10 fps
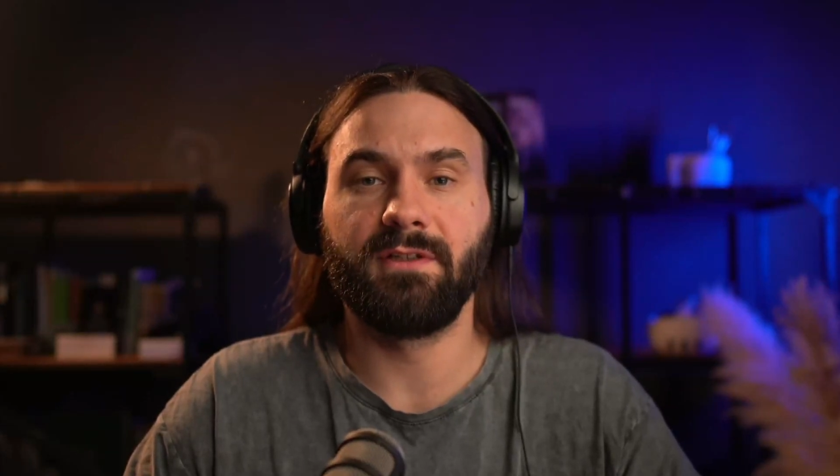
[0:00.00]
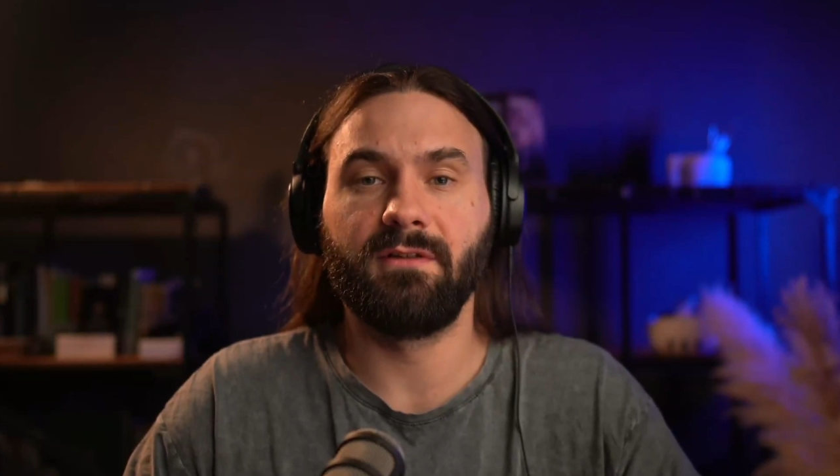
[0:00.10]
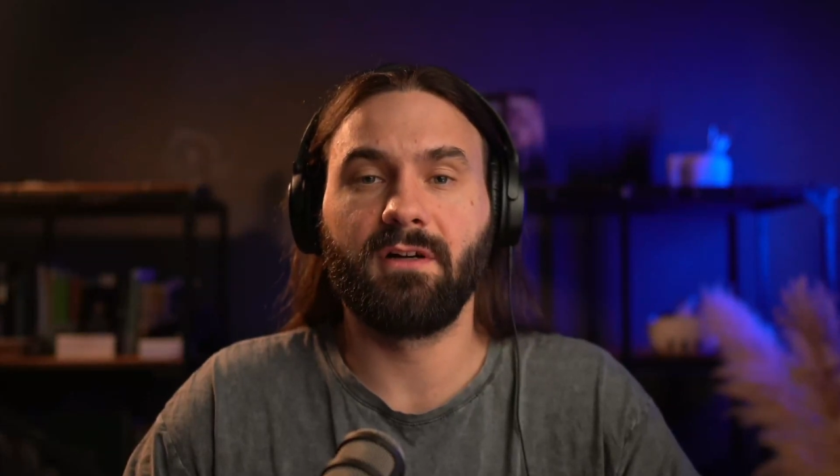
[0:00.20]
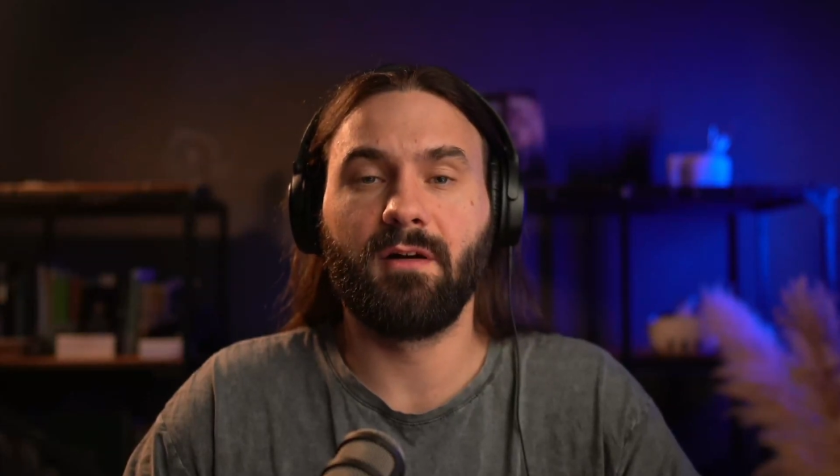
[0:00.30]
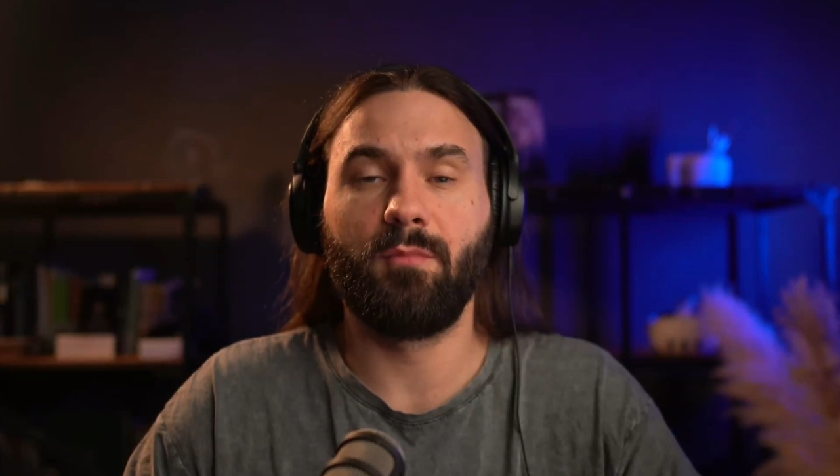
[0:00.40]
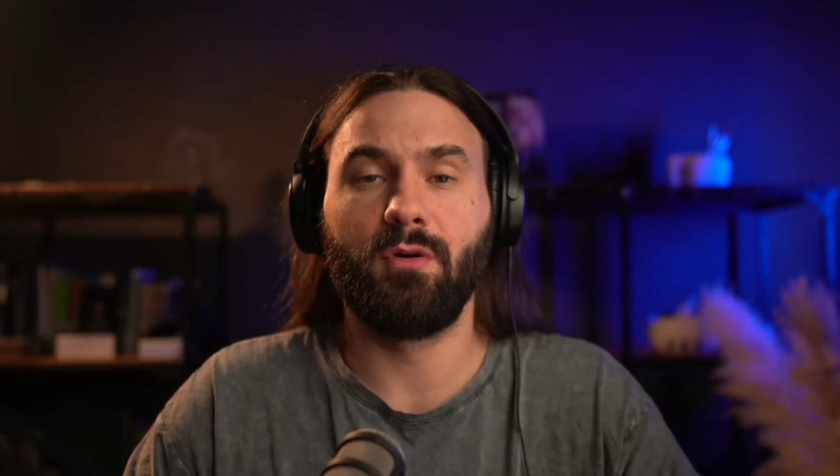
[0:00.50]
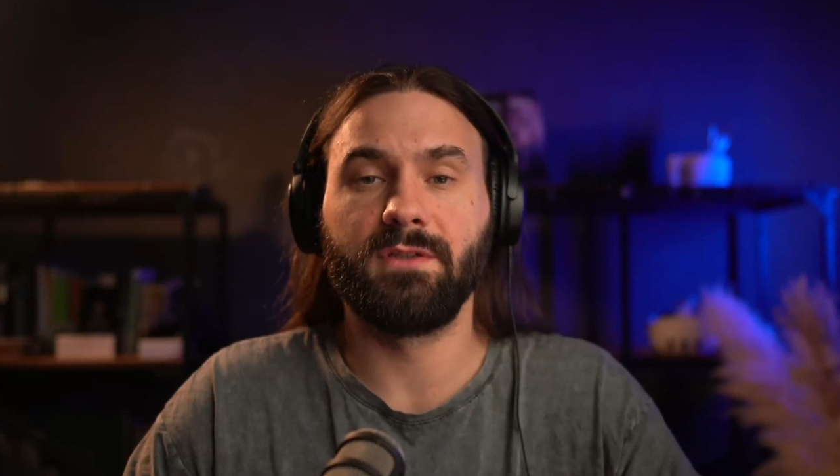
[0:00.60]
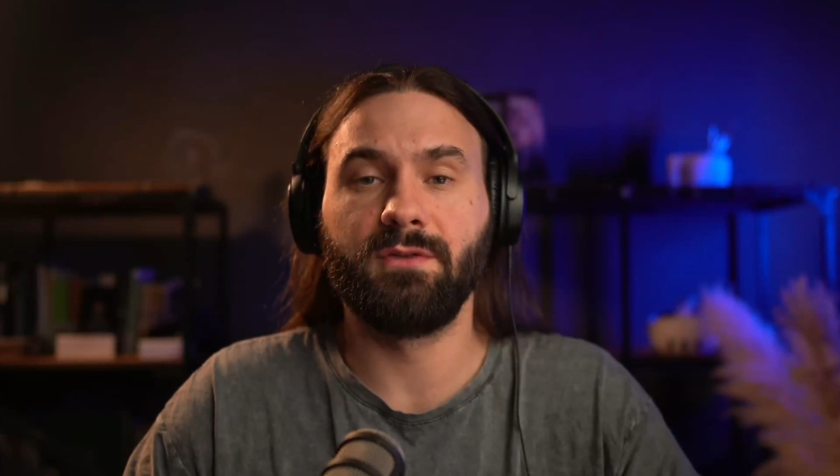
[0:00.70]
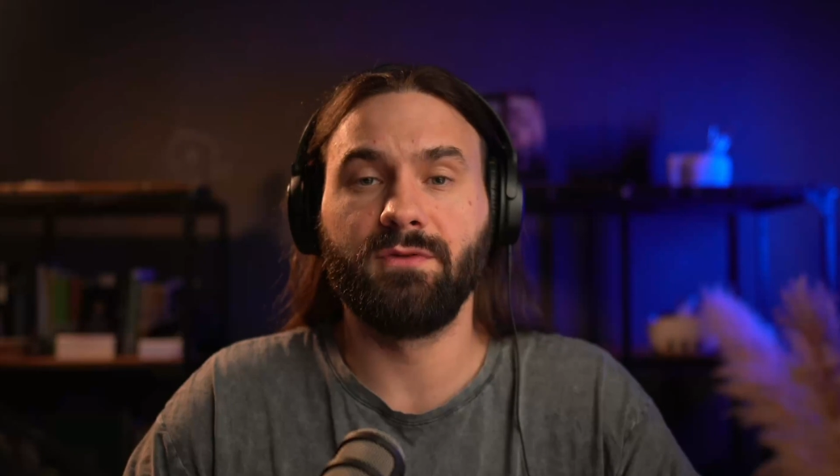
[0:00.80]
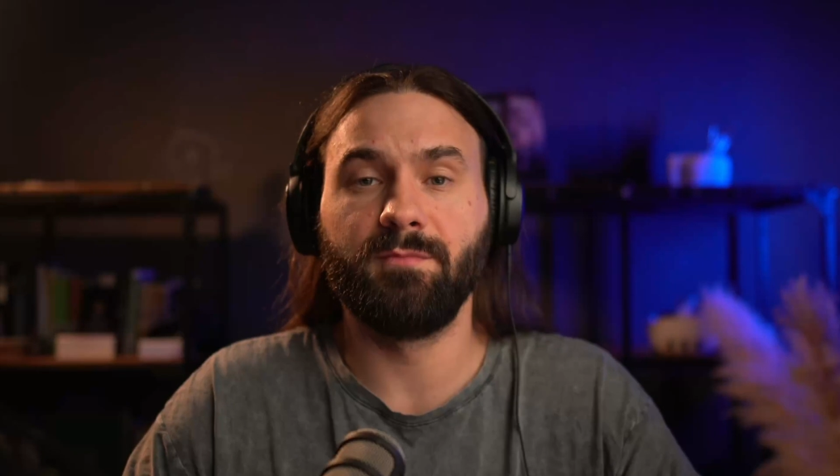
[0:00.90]
Telegram
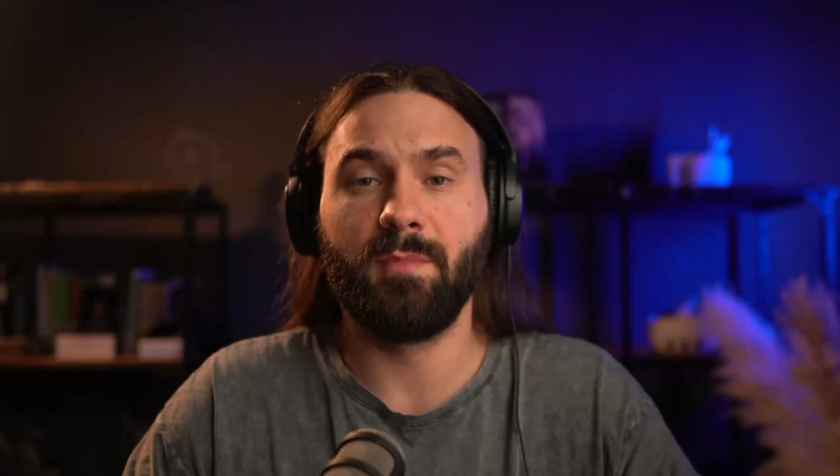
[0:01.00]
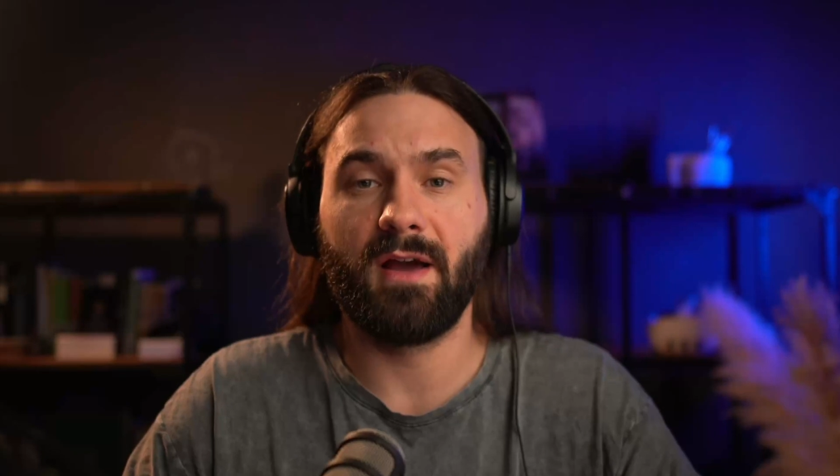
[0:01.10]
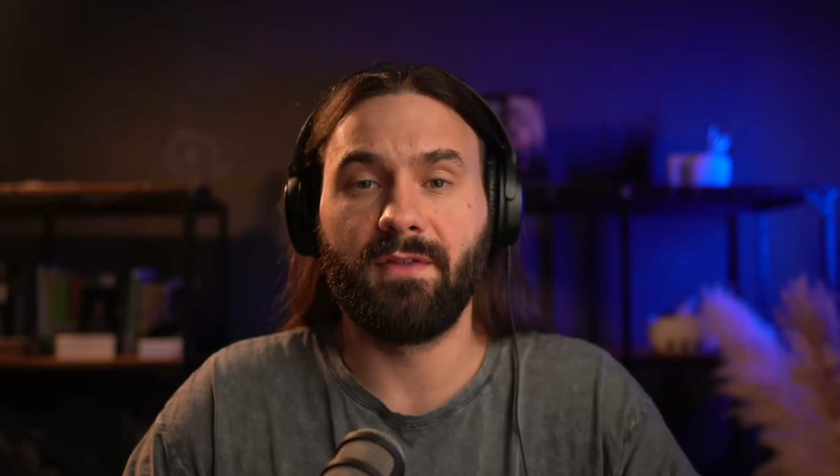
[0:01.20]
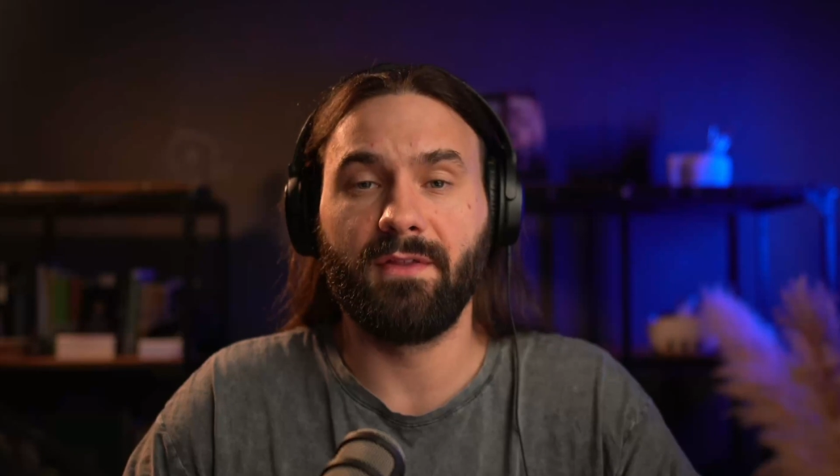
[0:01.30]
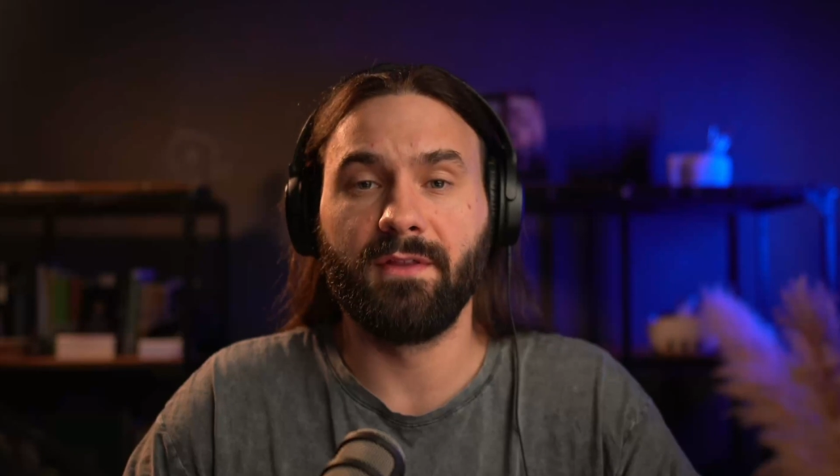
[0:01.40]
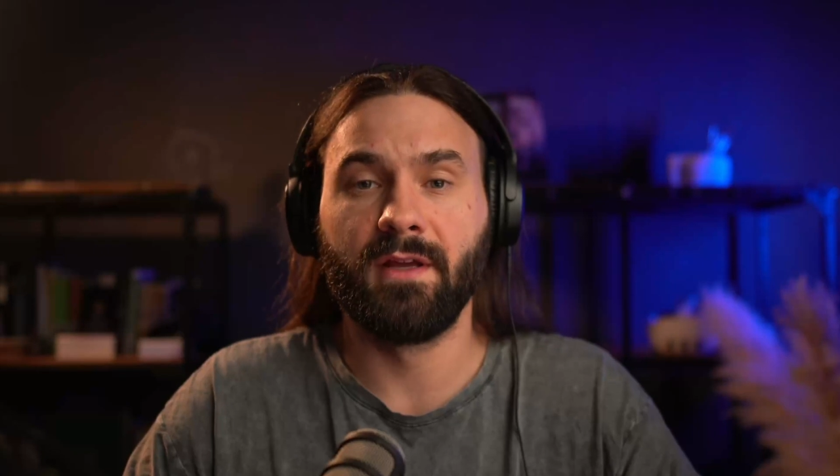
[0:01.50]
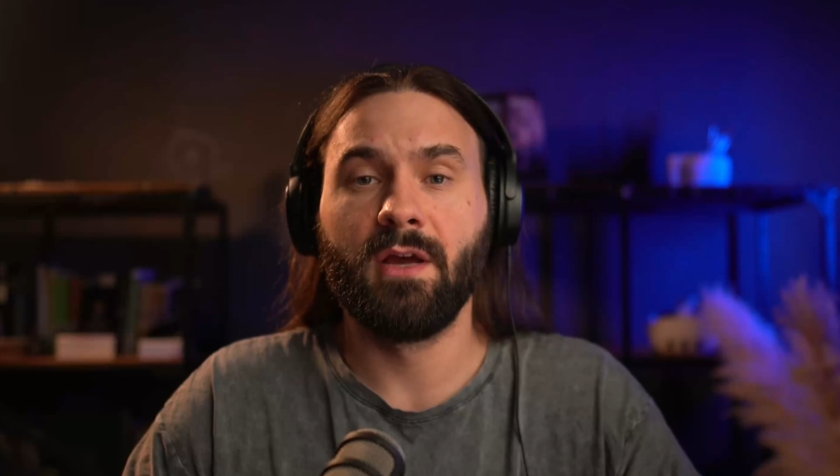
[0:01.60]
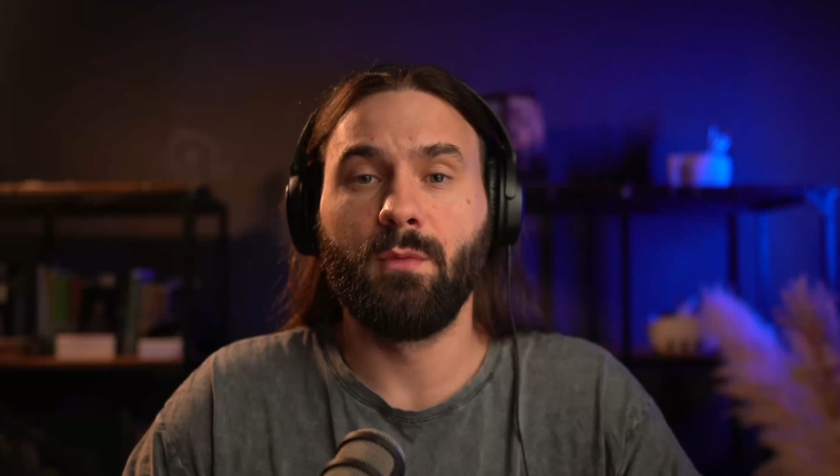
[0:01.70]
bot using Python,